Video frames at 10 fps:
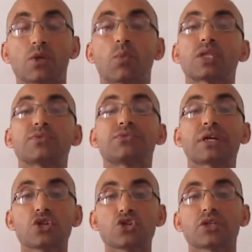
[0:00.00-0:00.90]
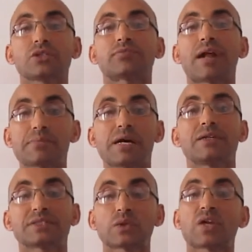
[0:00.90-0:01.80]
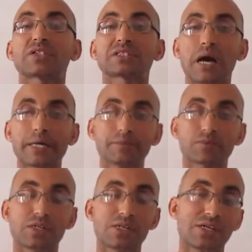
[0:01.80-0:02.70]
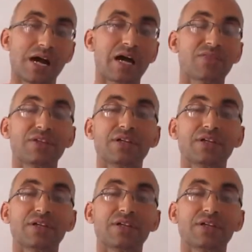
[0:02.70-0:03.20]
with the French drama. So at the time, in